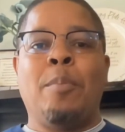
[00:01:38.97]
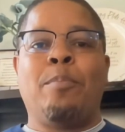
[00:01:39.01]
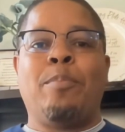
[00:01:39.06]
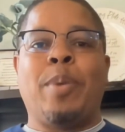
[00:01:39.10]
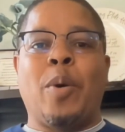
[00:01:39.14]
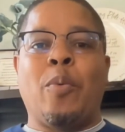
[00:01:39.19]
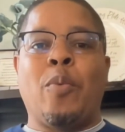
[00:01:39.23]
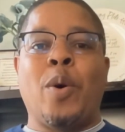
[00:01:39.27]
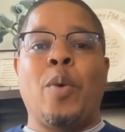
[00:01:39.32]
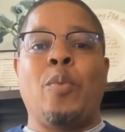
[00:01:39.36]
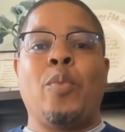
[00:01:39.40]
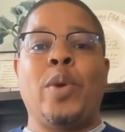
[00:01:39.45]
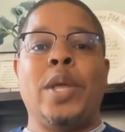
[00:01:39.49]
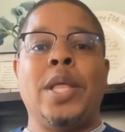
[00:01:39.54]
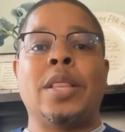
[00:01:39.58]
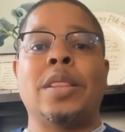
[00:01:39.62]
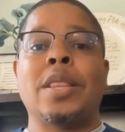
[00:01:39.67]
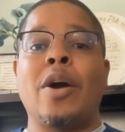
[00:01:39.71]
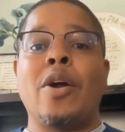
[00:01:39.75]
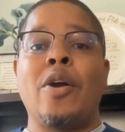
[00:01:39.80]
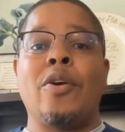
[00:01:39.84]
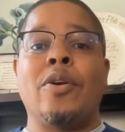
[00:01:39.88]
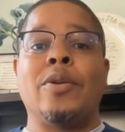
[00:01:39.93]
But when we
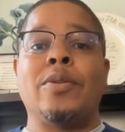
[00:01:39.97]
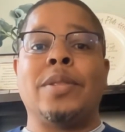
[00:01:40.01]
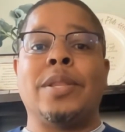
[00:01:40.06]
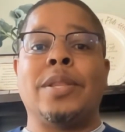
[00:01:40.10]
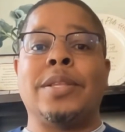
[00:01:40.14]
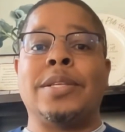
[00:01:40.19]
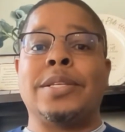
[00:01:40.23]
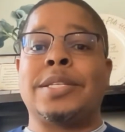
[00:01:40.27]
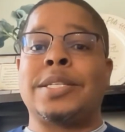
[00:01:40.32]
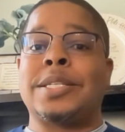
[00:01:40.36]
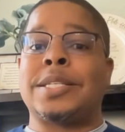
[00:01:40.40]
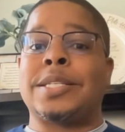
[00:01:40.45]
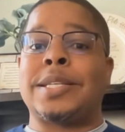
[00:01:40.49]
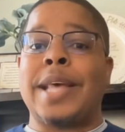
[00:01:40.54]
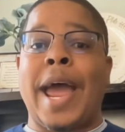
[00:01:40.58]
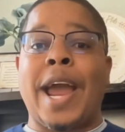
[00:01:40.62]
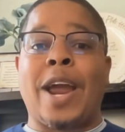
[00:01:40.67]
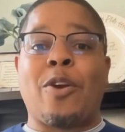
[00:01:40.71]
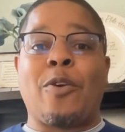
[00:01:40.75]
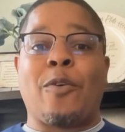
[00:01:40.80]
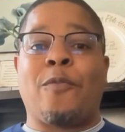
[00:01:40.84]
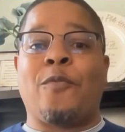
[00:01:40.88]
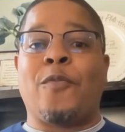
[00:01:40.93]
learn
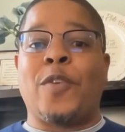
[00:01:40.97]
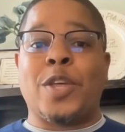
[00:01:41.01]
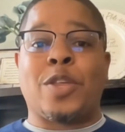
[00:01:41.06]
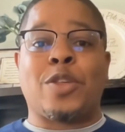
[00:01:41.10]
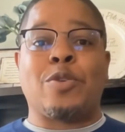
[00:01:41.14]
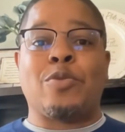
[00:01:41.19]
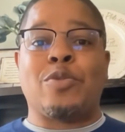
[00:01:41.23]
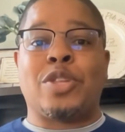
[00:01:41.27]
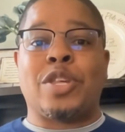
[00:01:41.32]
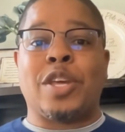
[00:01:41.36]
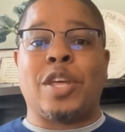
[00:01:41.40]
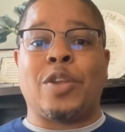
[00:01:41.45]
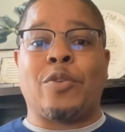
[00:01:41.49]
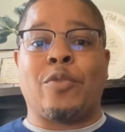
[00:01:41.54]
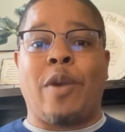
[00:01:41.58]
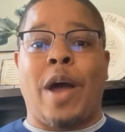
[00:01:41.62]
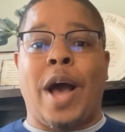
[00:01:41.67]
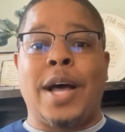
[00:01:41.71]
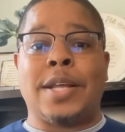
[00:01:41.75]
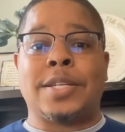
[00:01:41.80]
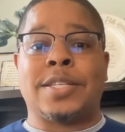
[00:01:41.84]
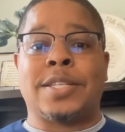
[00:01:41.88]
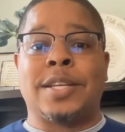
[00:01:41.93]
sacrificial
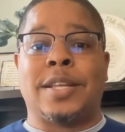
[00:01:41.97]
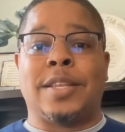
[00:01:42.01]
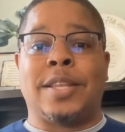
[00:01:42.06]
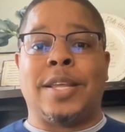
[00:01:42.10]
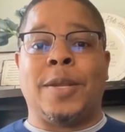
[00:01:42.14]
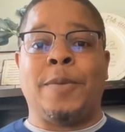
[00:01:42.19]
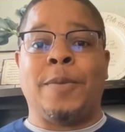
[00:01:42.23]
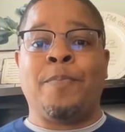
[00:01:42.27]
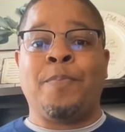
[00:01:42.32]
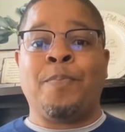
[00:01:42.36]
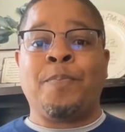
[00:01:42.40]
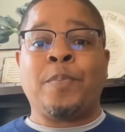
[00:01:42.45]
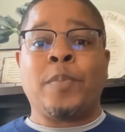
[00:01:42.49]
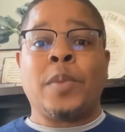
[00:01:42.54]
generosity,